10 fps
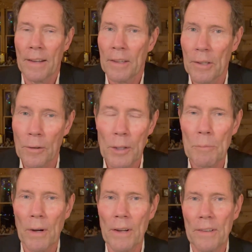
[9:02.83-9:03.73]
The only
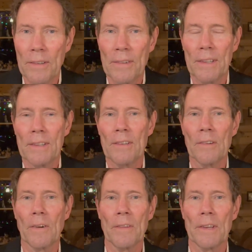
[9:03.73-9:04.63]
part you need to
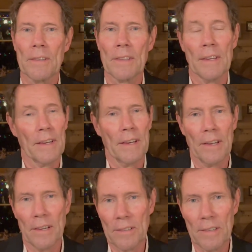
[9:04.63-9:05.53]
do on this
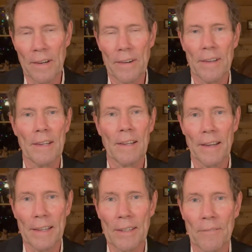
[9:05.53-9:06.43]
is share and
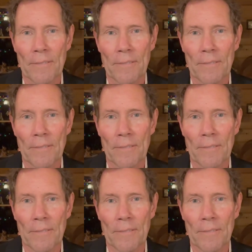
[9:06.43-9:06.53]
like,